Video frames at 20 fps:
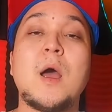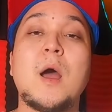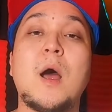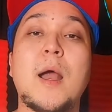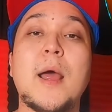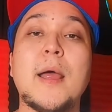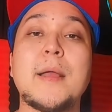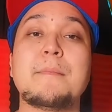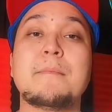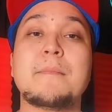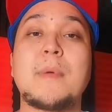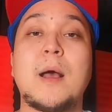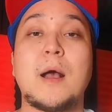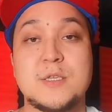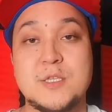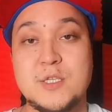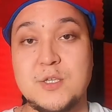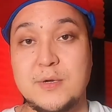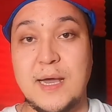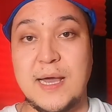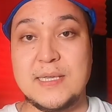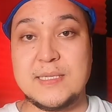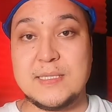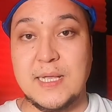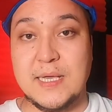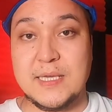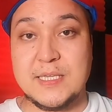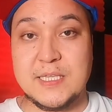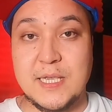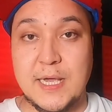Alright, I'll see you guys
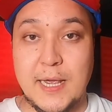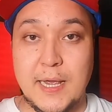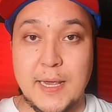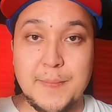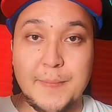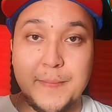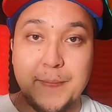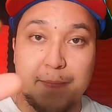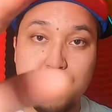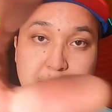next time.